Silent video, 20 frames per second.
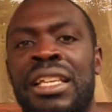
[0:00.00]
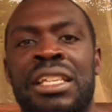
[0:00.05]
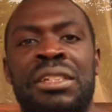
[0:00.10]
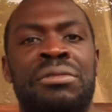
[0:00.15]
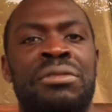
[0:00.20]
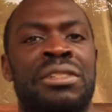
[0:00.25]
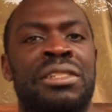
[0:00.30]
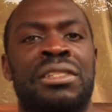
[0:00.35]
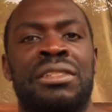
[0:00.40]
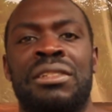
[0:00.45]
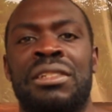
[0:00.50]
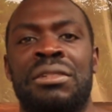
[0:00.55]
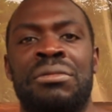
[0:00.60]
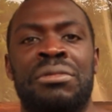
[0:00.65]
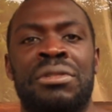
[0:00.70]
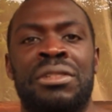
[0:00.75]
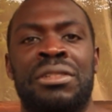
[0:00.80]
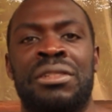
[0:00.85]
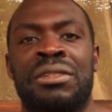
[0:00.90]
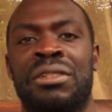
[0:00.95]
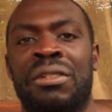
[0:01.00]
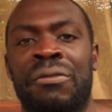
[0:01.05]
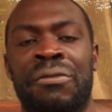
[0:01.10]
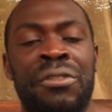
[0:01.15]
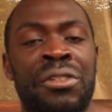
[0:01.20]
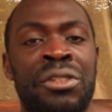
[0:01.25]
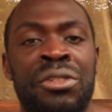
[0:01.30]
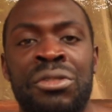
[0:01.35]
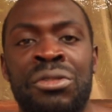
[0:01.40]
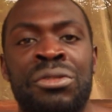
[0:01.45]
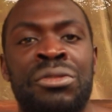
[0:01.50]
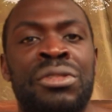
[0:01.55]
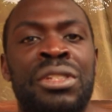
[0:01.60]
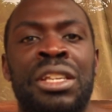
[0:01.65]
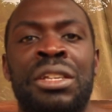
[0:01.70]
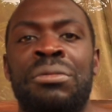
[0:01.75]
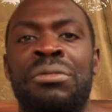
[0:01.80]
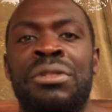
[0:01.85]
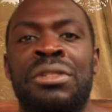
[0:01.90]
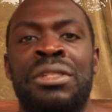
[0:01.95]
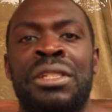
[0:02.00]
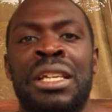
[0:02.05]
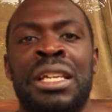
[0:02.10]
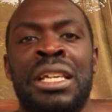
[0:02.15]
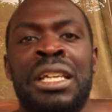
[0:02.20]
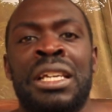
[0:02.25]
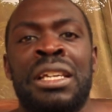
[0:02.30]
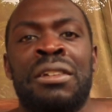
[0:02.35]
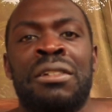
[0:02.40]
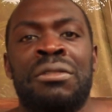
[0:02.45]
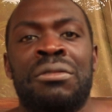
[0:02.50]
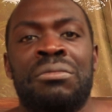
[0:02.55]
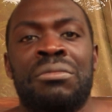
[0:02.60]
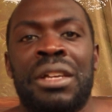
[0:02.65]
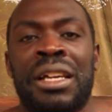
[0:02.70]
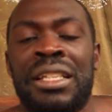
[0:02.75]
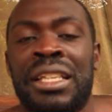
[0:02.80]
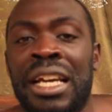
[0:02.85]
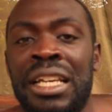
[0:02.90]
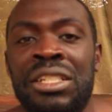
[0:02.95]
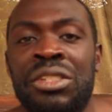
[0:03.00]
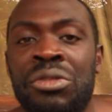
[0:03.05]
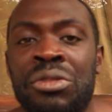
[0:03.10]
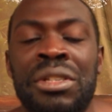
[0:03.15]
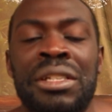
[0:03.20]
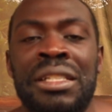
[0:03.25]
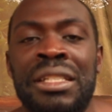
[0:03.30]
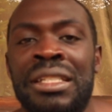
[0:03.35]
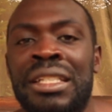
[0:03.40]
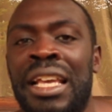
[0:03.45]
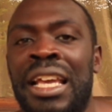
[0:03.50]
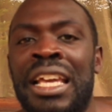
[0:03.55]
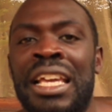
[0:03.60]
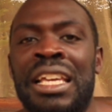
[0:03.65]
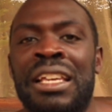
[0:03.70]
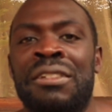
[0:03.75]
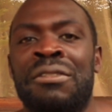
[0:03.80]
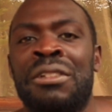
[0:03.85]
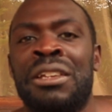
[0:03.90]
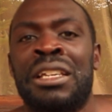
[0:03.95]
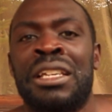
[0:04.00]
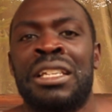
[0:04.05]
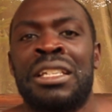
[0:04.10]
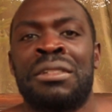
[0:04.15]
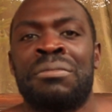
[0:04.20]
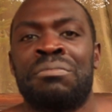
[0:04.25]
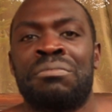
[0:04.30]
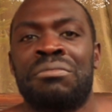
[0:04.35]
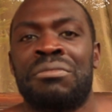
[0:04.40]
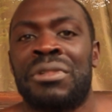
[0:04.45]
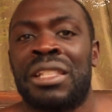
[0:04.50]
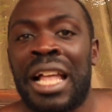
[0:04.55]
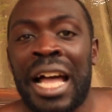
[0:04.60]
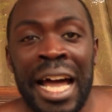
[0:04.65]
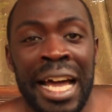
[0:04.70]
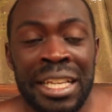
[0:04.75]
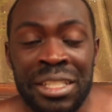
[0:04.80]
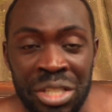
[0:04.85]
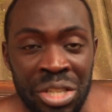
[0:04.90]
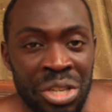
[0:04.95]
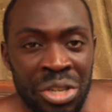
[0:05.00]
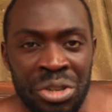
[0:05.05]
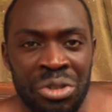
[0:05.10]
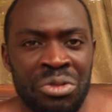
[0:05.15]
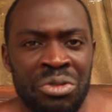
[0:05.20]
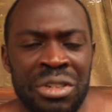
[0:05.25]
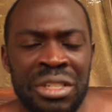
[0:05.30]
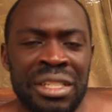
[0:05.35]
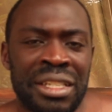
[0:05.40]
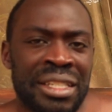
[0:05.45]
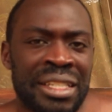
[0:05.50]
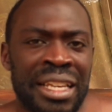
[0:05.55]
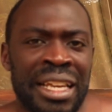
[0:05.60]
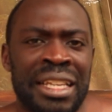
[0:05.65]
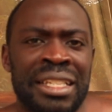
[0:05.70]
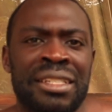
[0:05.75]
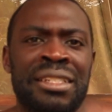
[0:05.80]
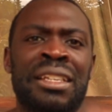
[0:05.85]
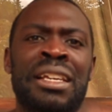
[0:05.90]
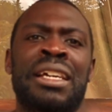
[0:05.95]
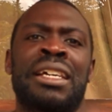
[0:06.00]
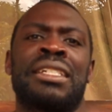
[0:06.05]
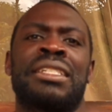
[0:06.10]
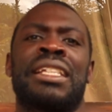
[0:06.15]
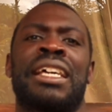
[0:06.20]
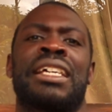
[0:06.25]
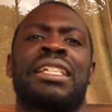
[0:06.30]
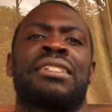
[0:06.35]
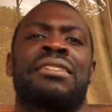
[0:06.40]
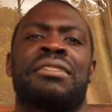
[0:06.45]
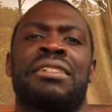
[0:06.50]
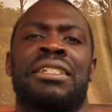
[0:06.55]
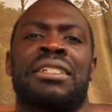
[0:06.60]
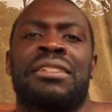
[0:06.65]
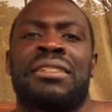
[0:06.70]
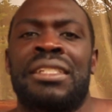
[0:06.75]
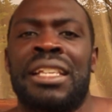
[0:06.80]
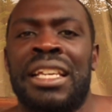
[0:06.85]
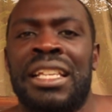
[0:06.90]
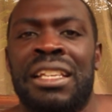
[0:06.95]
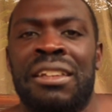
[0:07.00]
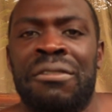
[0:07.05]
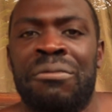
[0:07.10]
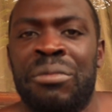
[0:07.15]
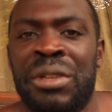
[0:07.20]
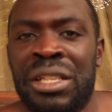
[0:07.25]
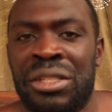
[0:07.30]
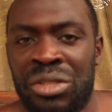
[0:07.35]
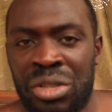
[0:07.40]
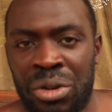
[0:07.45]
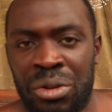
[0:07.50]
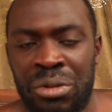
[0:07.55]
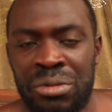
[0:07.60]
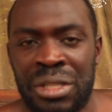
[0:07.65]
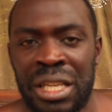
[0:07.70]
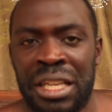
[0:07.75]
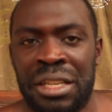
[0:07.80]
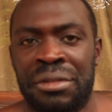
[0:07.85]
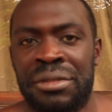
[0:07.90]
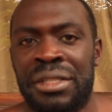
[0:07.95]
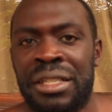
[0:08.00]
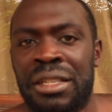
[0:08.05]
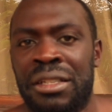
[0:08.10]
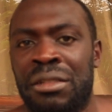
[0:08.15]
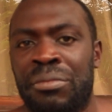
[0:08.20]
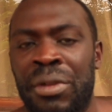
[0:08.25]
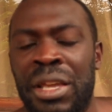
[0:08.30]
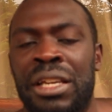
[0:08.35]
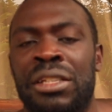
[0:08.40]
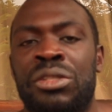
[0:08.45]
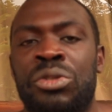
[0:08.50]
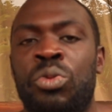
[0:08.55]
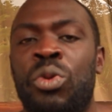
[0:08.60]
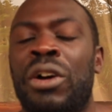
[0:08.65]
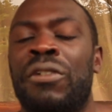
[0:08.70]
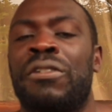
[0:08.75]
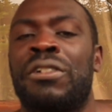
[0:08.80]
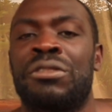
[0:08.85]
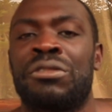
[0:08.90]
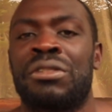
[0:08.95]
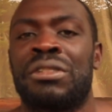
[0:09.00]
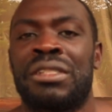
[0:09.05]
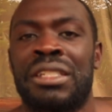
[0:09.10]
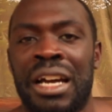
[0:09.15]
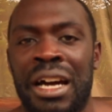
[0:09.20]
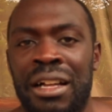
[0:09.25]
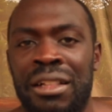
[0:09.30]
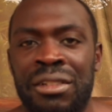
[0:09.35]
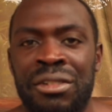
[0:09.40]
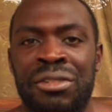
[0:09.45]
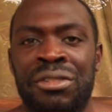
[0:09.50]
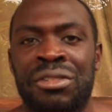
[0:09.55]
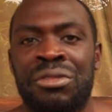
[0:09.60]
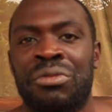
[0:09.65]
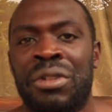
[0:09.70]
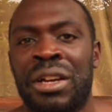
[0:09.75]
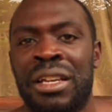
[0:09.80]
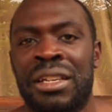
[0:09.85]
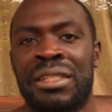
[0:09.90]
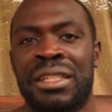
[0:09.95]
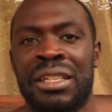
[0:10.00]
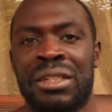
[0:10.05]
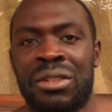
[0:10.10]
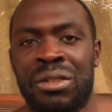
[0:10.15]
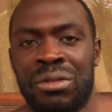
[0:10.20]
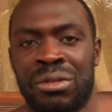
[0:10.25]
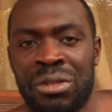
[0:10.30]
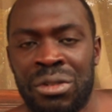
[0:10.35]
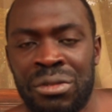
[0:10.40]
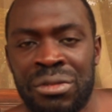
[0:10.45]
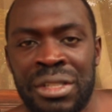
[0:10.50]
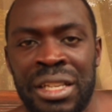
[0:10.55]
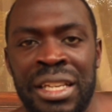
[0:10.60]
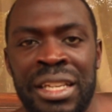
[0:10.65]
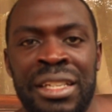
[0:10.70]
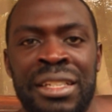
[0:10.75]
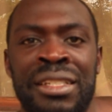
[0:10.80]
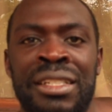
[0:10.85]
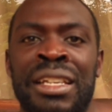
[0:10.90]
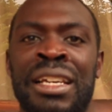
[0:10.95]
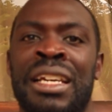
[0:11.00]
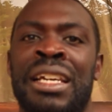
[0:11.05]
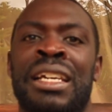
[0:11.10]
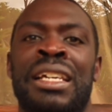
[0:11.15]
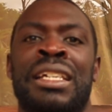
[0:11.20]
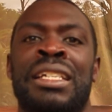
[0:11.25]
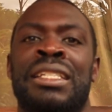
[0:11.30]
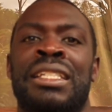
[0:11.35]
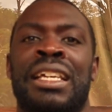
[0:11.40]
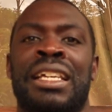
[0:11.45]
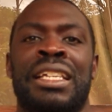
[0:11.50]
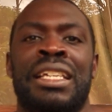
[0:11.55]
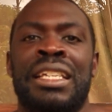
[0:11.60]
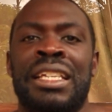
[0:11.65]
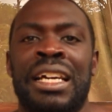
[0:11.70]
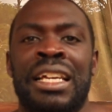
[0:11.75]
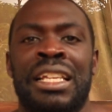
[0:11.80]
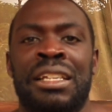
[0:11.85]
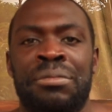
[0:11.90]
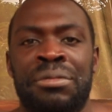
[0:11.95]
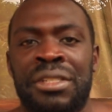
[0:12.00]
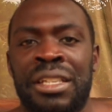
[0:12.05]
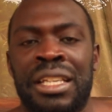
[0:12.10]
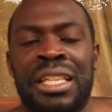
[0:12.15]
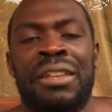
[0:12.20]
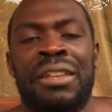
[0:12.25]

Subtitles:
he was confused. He was, I guess you could say, lied to, in the sense that instead of being told that he was going to pay $1,200 rather than colones, that he got upset.